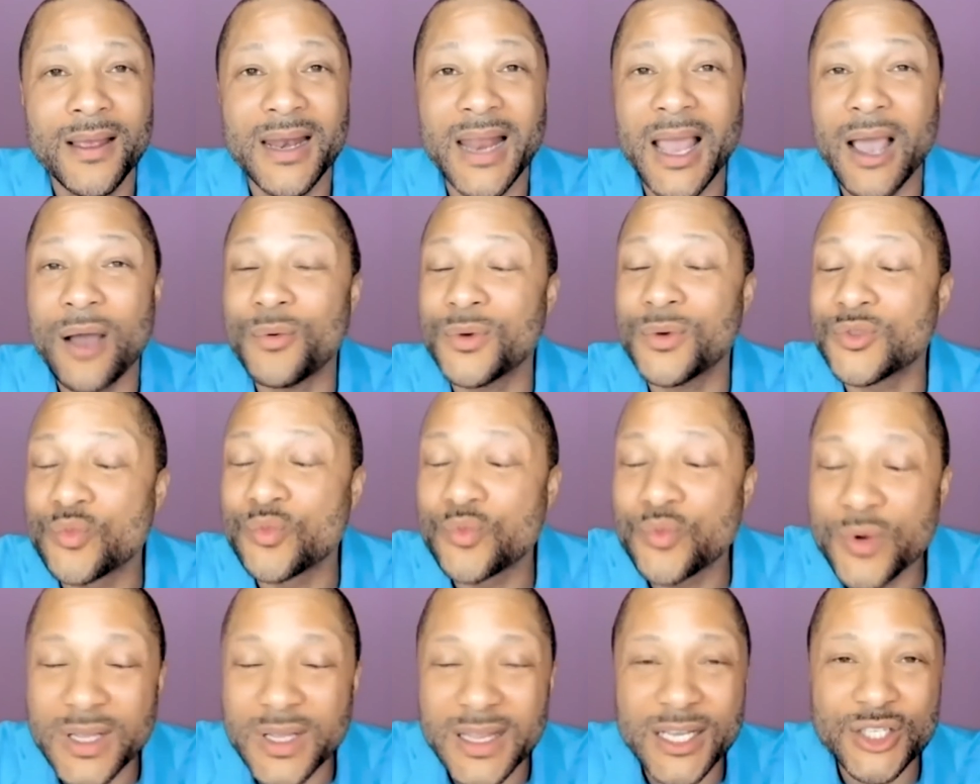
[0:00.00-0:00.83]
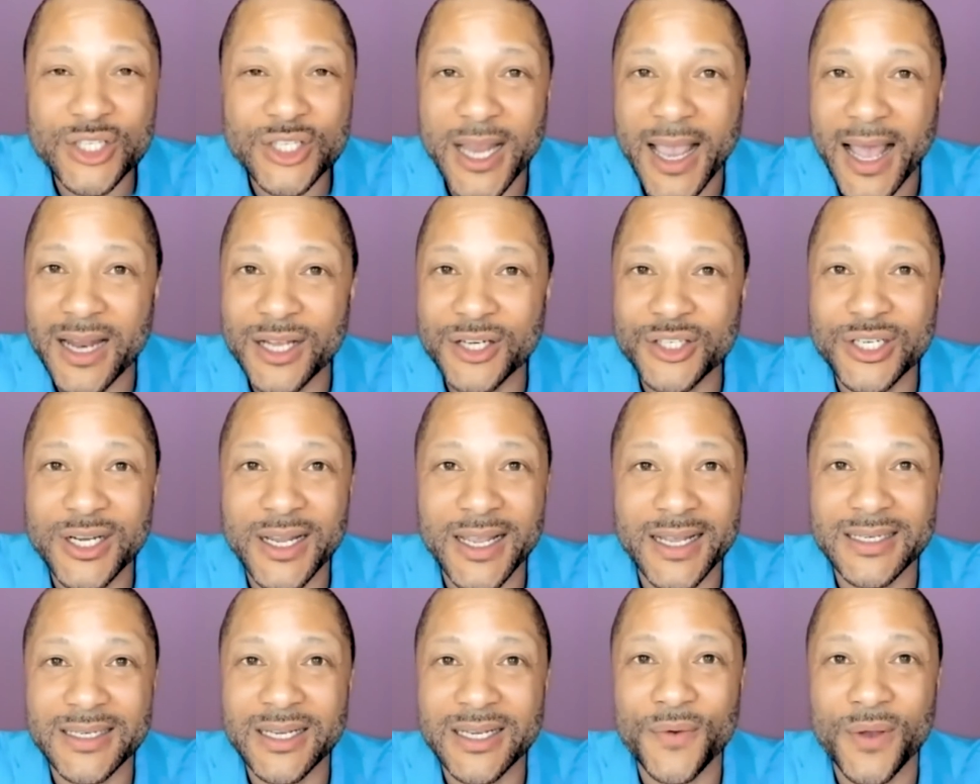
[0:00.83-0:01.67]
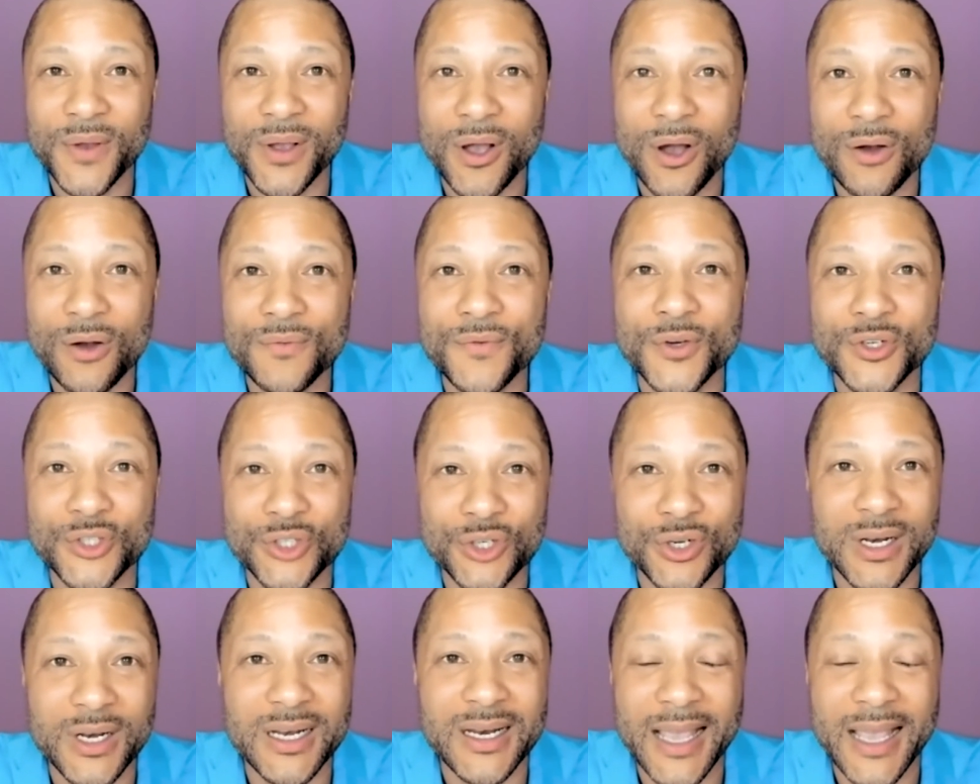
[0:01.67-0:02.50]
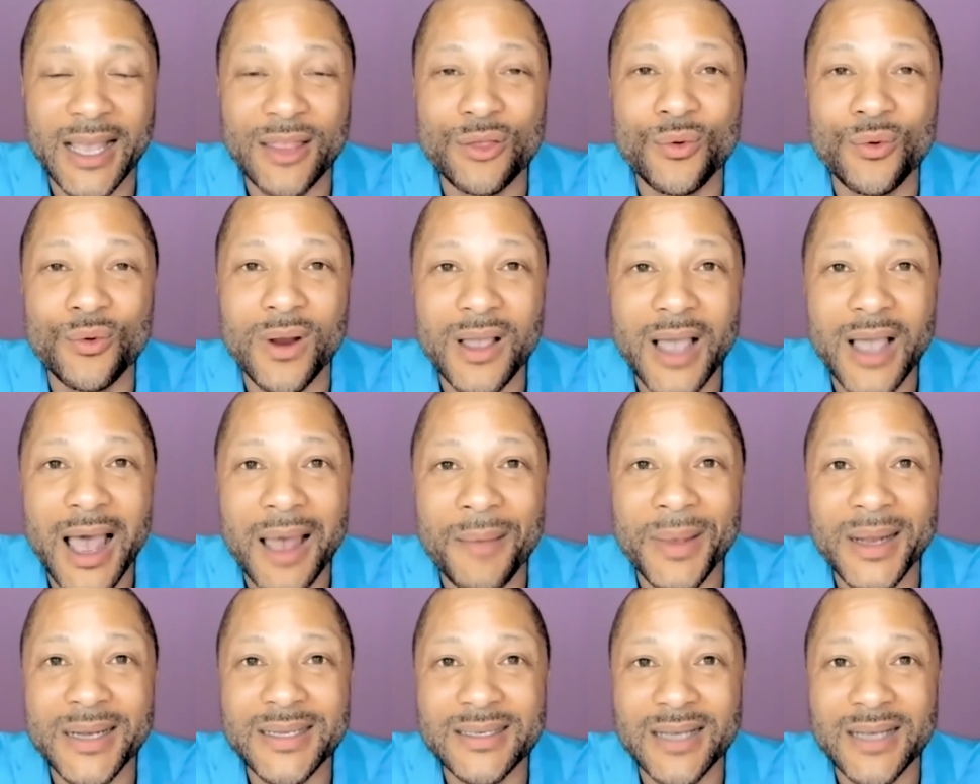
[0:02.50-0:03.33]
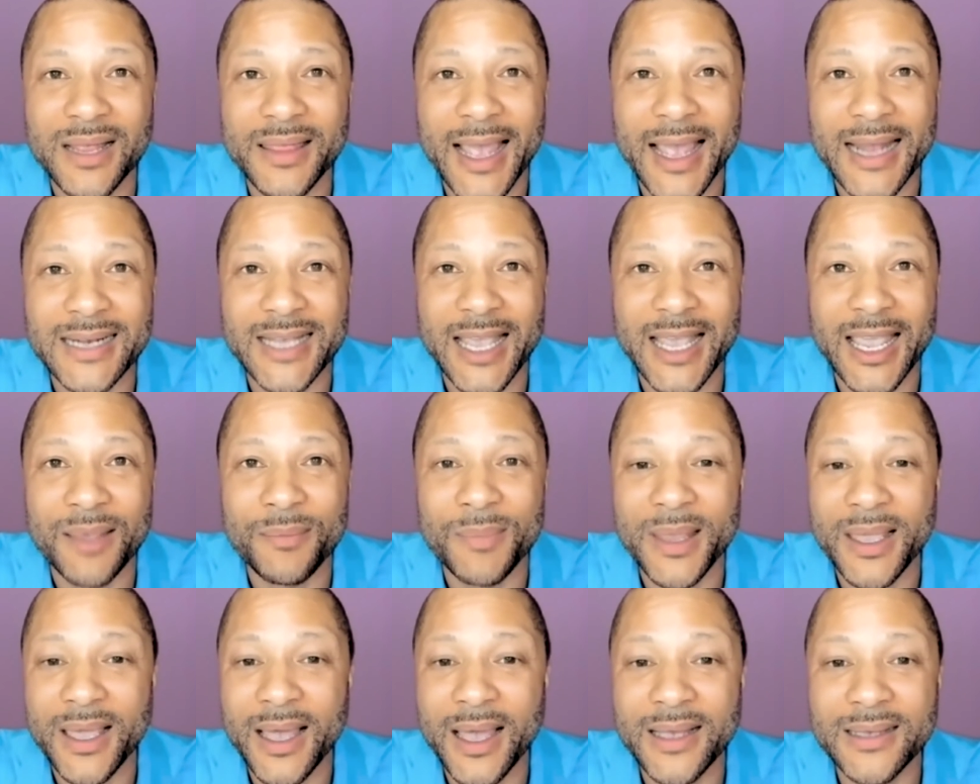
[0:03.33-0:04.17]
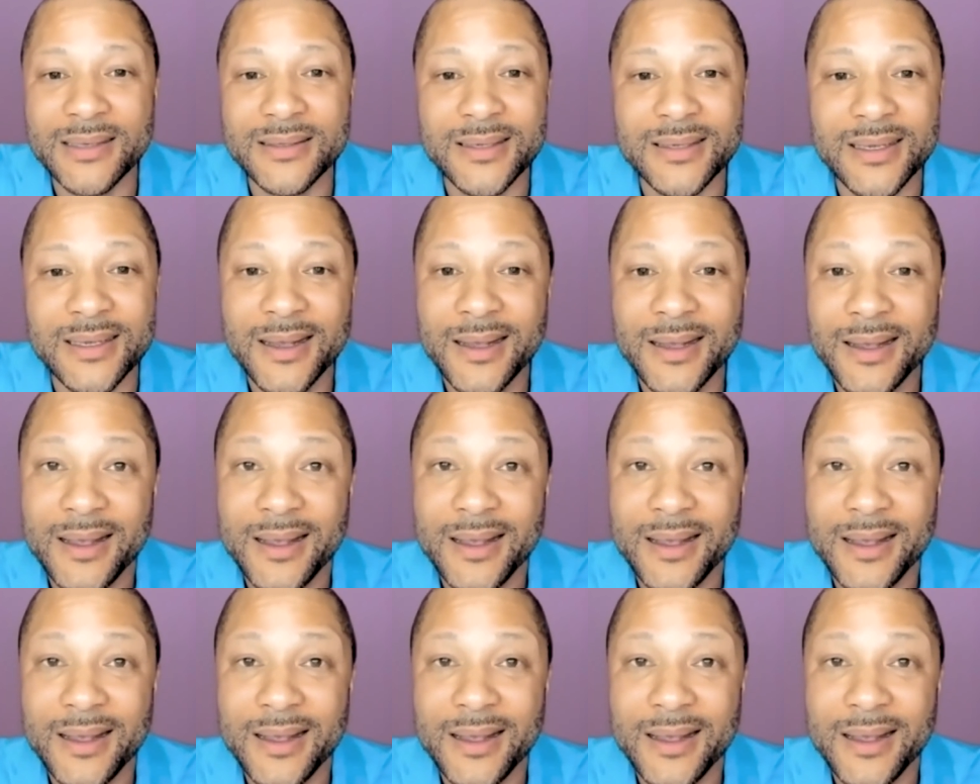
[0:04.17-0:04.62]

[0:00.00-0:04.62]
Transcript: Now, it was really challenging and difficult for Judy to get through her comments on that day because